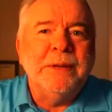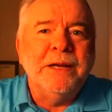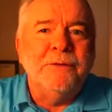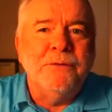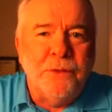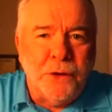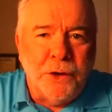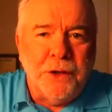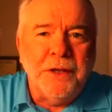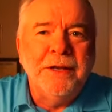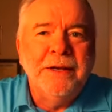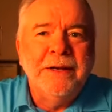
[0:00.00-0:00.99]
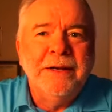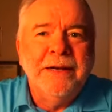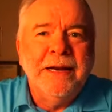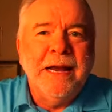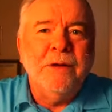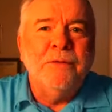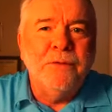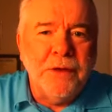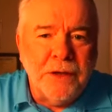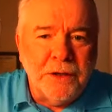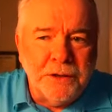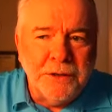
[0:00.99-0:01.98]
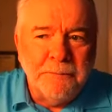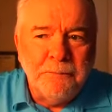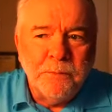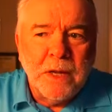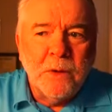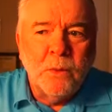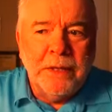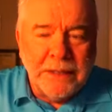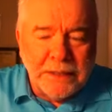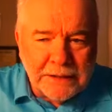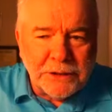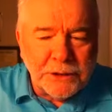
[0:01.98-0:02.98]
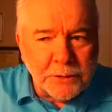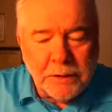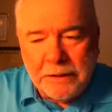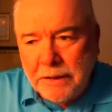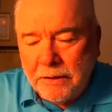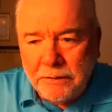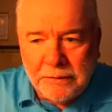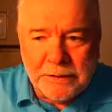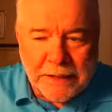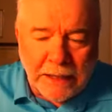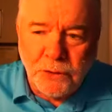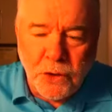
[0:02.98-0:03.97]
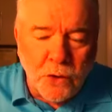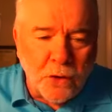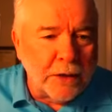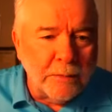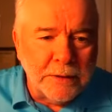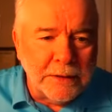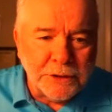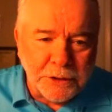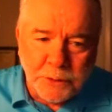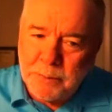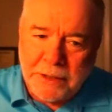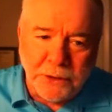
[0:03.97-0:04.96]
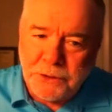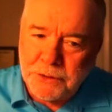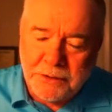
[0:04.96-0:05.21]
being full and filled with it's a, you know, it sounds corny, but it's a spiritual